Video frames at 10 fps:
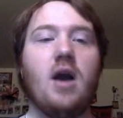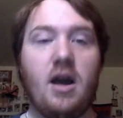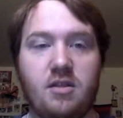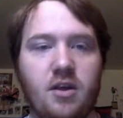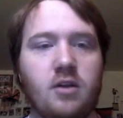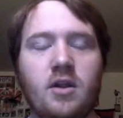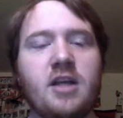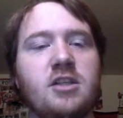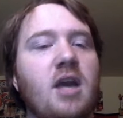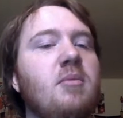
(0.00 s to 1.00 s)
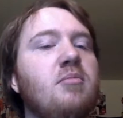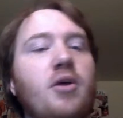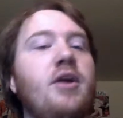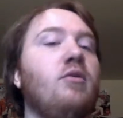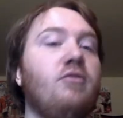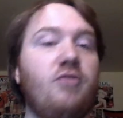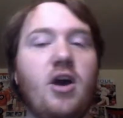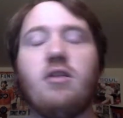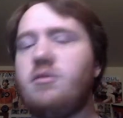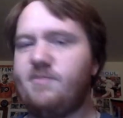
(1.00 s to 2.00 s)
I think last game he played, or
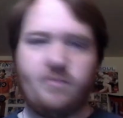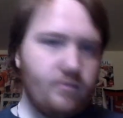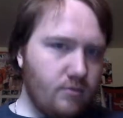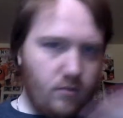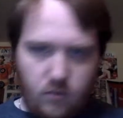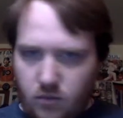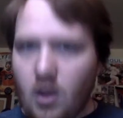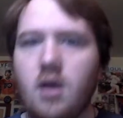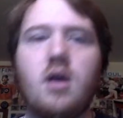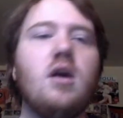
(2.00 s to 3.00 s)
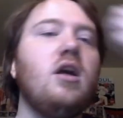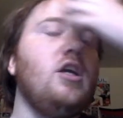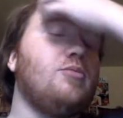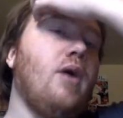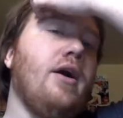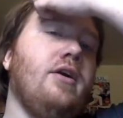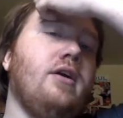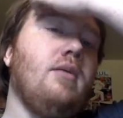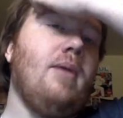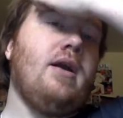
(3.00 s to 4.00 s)
fifth. He's probably going
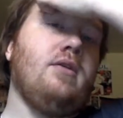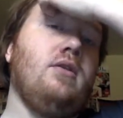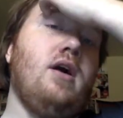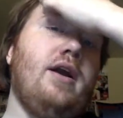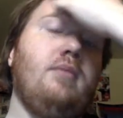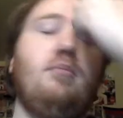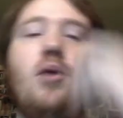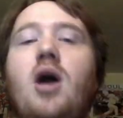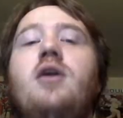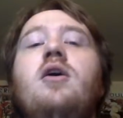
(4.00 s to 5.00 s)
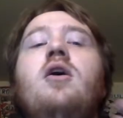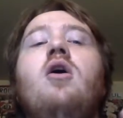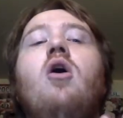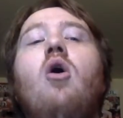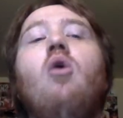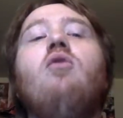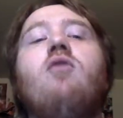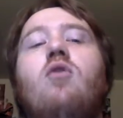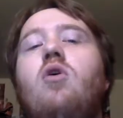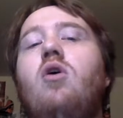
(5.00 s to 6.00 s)
to come out of the lineup. But
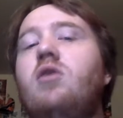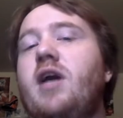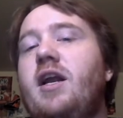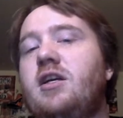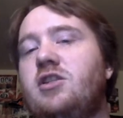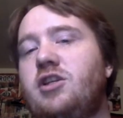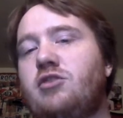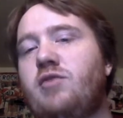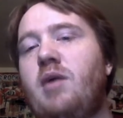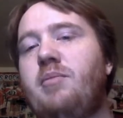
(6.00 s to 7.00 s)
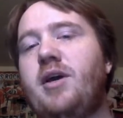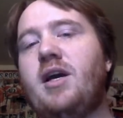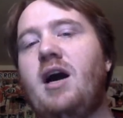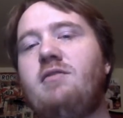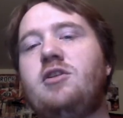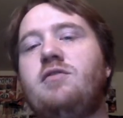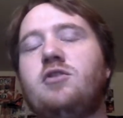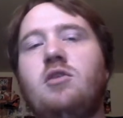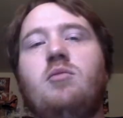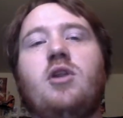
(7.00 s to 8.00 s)
overall, getting a sixth-round pick, obviously, for
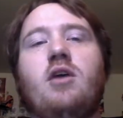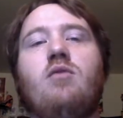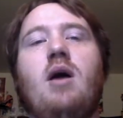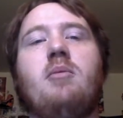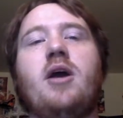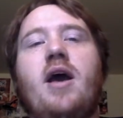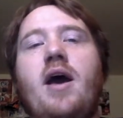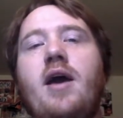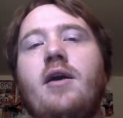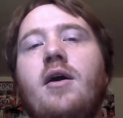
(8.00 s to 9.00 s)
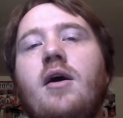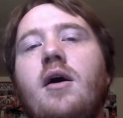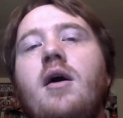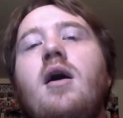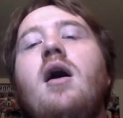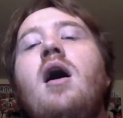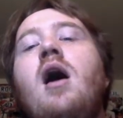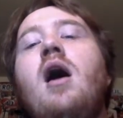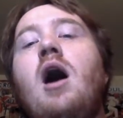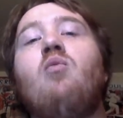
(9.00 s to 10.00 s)
someone like Robert Hagg,
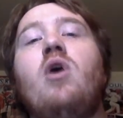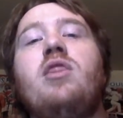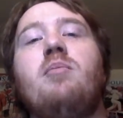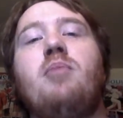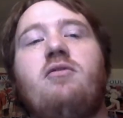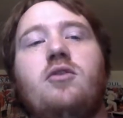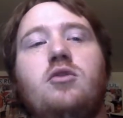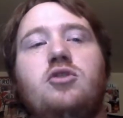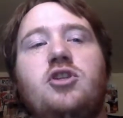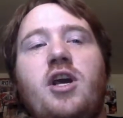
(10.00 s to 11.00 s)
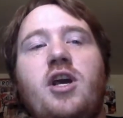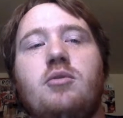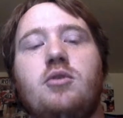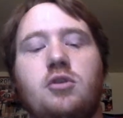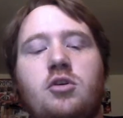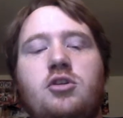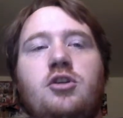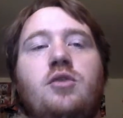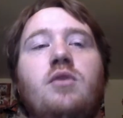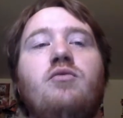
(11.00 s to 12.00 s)
Um, when the Buffalo Sabres are
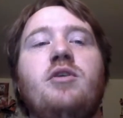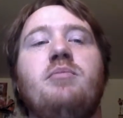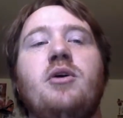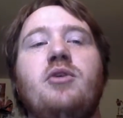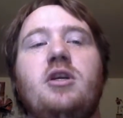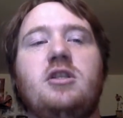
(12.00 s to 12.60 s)
still a rebuilding